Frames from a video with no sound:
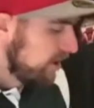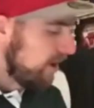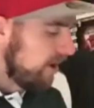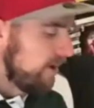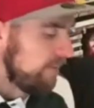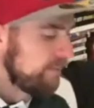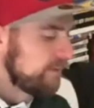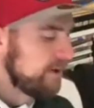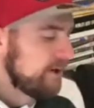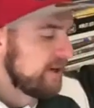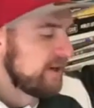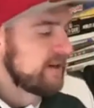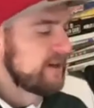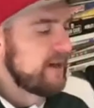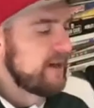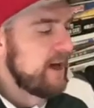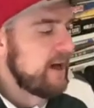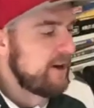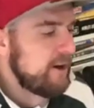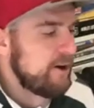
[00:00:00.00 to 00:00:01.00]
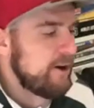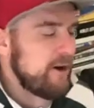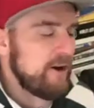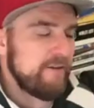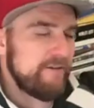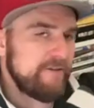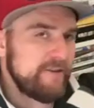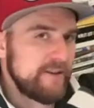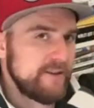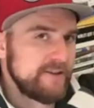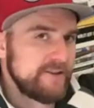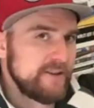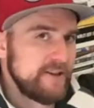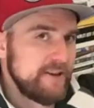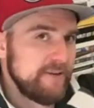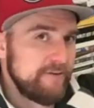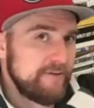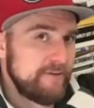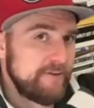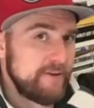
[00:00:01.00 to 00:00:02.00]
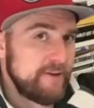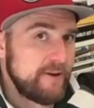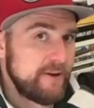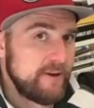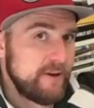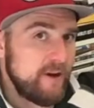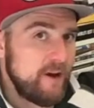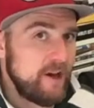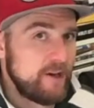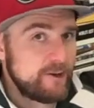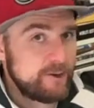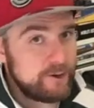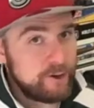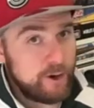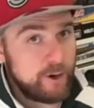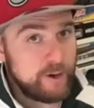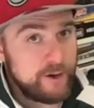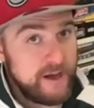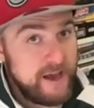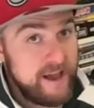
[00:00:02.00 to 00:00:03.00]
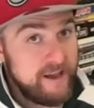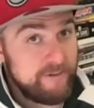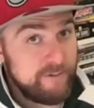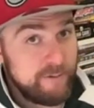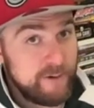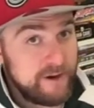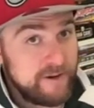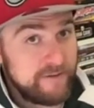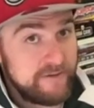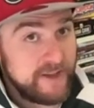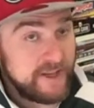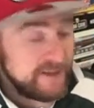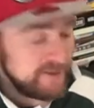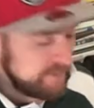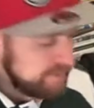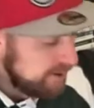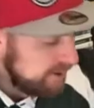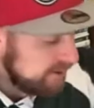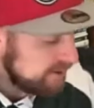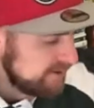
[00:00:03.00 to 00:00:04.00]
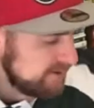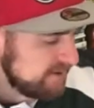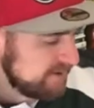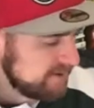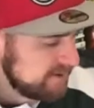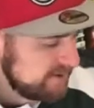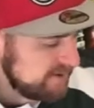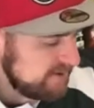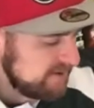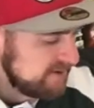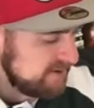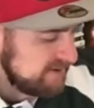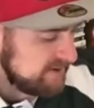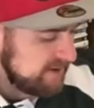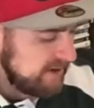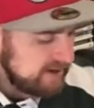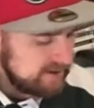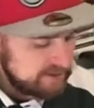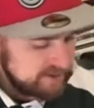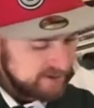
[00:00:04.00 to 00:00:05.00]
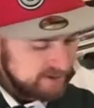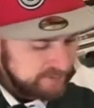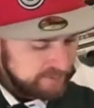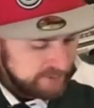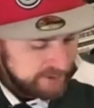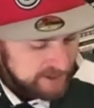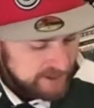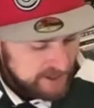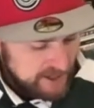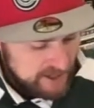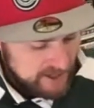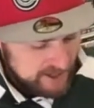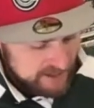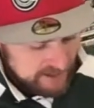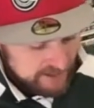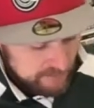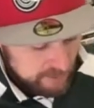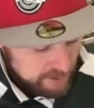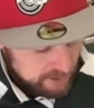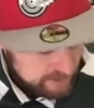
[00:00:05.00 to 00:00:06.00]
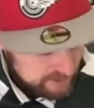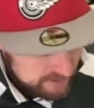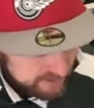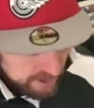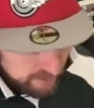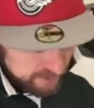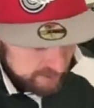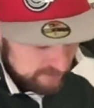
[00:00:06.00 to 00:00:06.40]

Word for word: I'm going to cut it off as if I don't have one of these boxes because this is actually a pretty handy box.